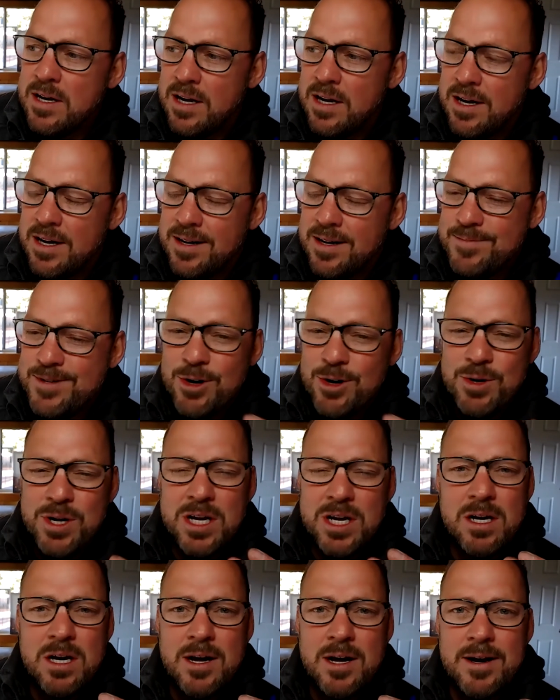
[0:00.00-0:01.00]
Don't
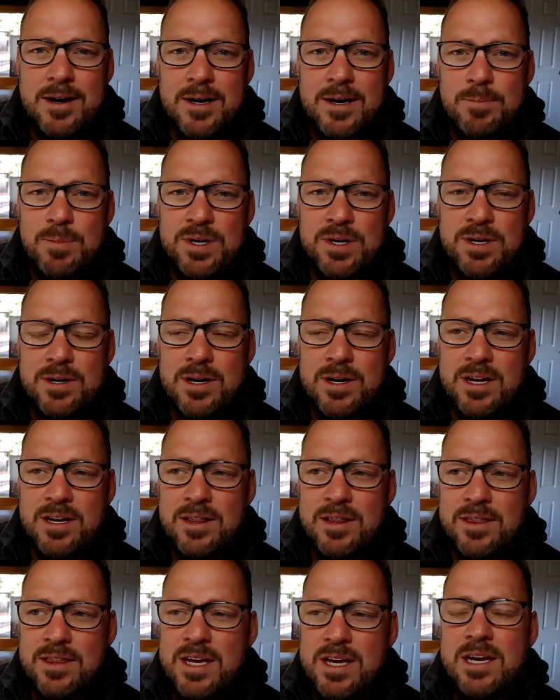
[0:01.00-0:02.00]
get caught up
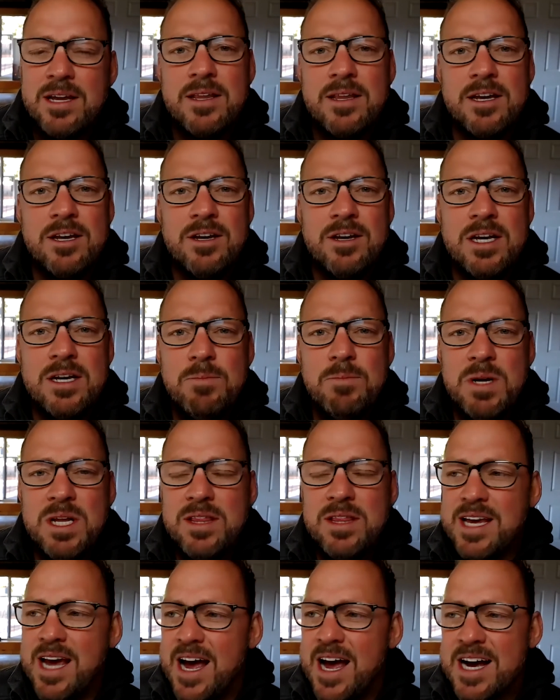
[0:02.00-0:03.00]
in thinking that you need to be
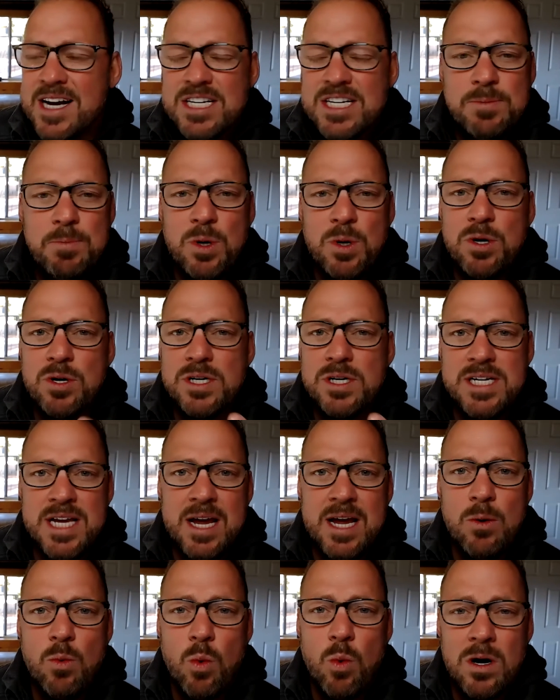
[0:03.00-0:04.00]
the expert
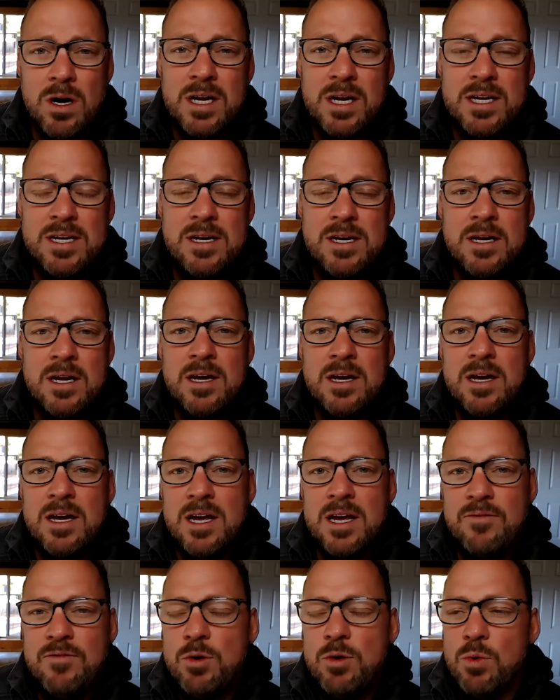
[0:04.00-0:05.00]
day one.
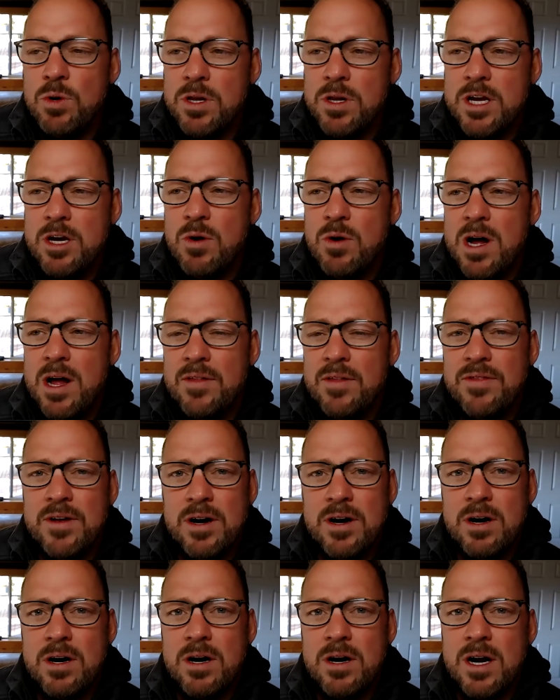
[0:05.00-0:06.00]
If you really go out
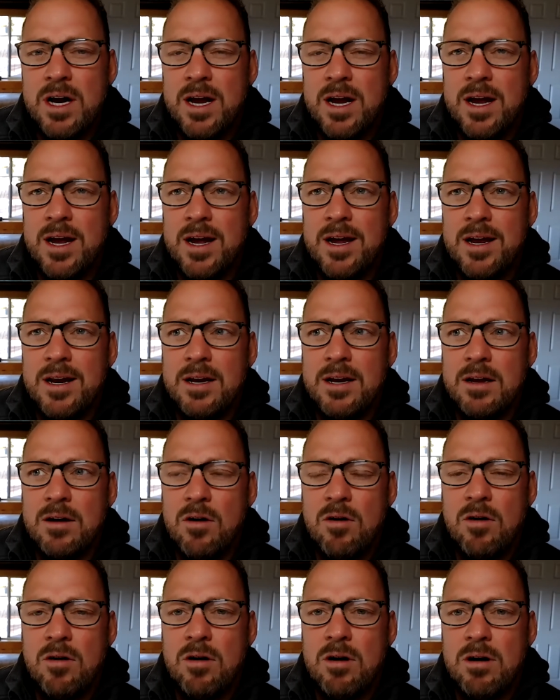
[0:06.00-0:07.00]
there and
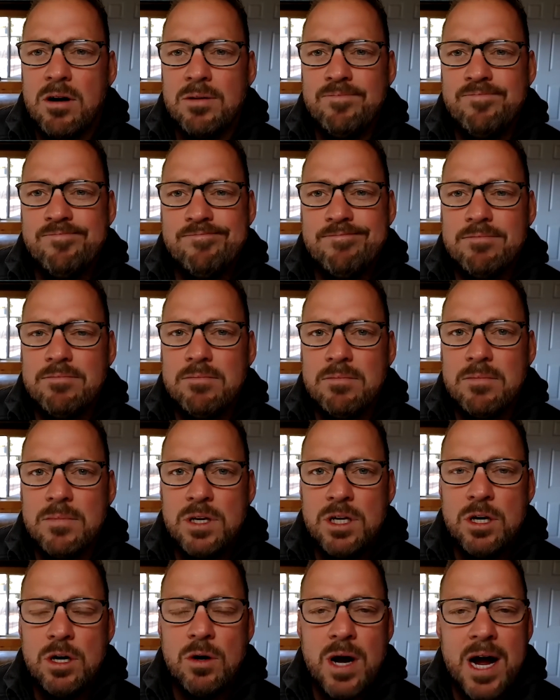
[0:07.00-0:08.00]
are,
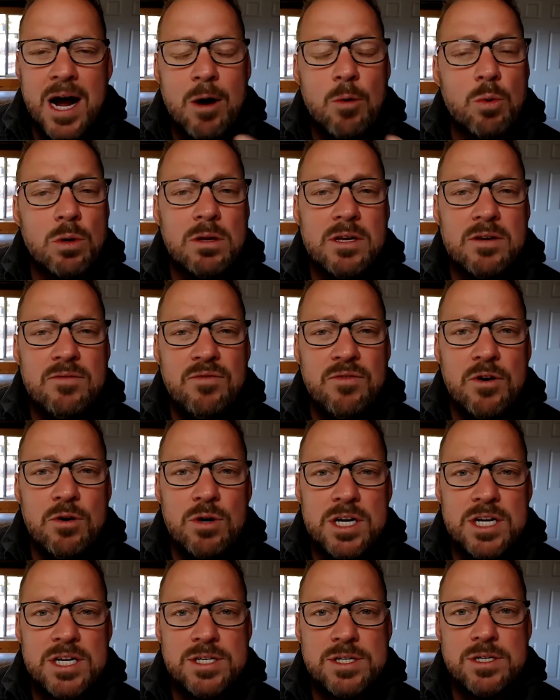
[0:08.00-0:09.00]
outwardly
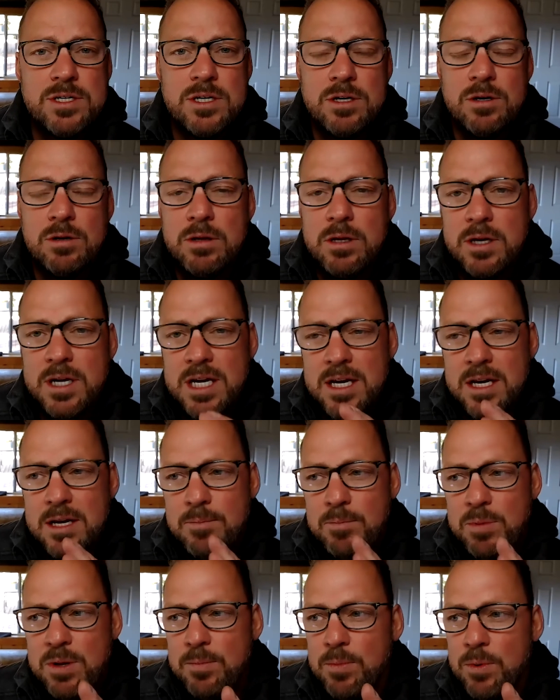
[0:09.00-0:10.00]
focused, you're looking
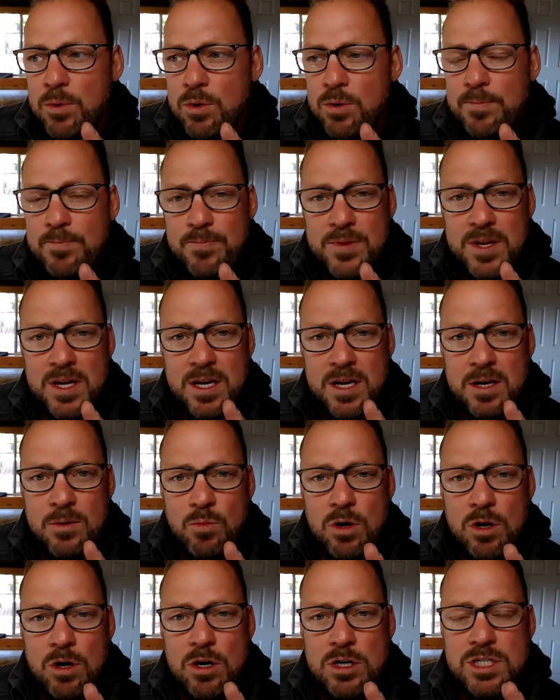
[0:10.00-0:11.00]
at people
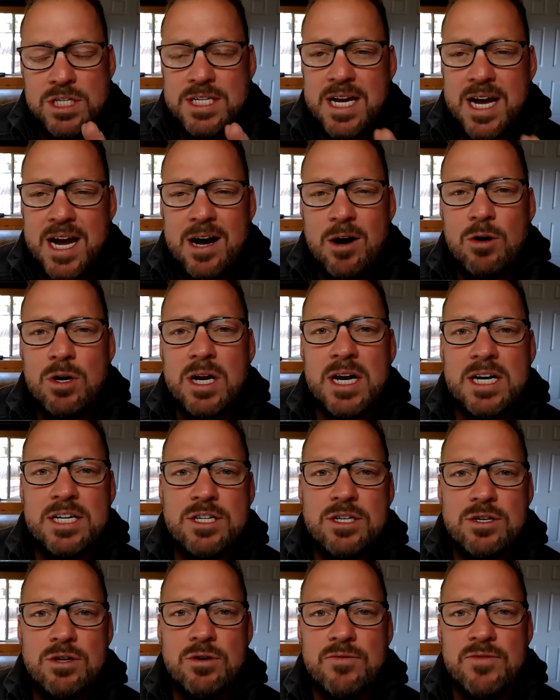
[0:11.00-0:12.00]
in regards to how can I
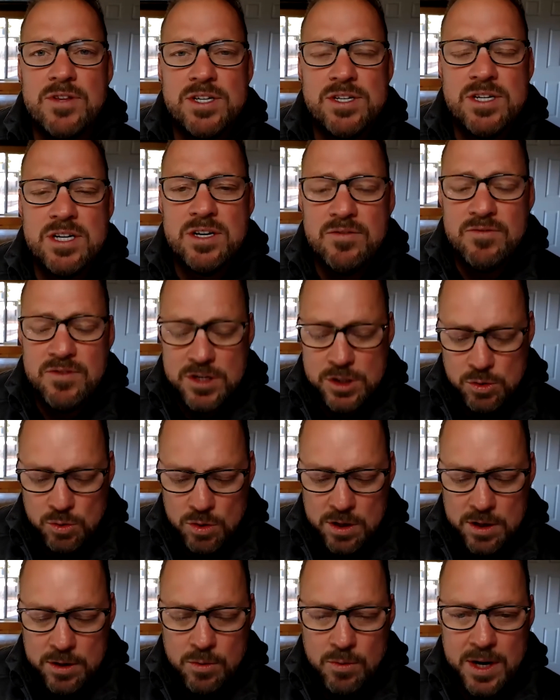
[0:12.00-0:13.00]
serve this
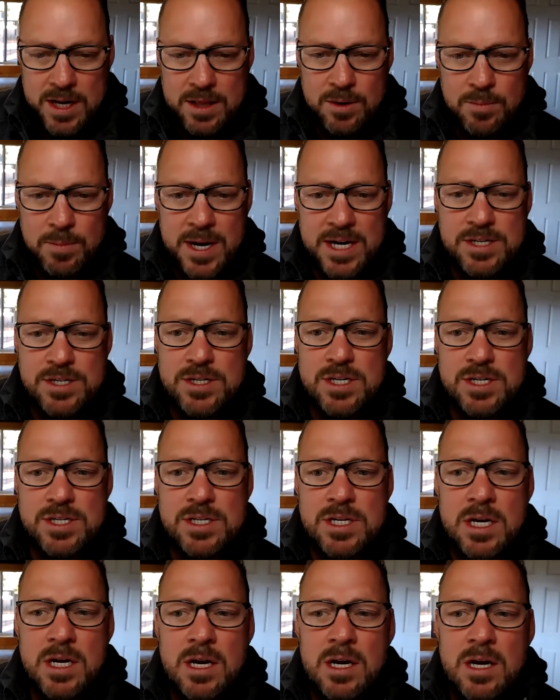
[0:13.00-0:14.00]
individual on a regular
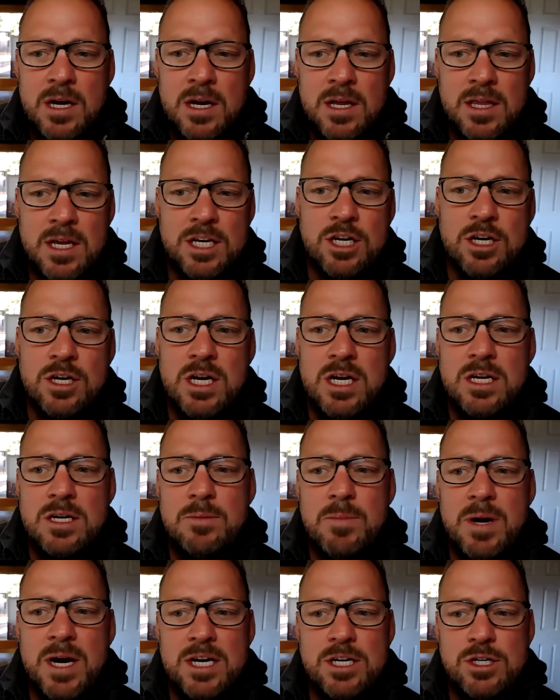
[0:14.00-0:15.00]
basis, then you need
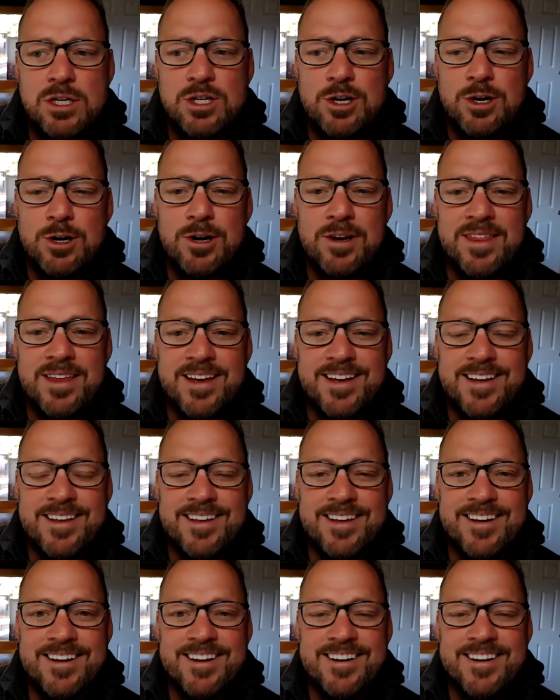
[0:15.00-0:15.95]
to make sure that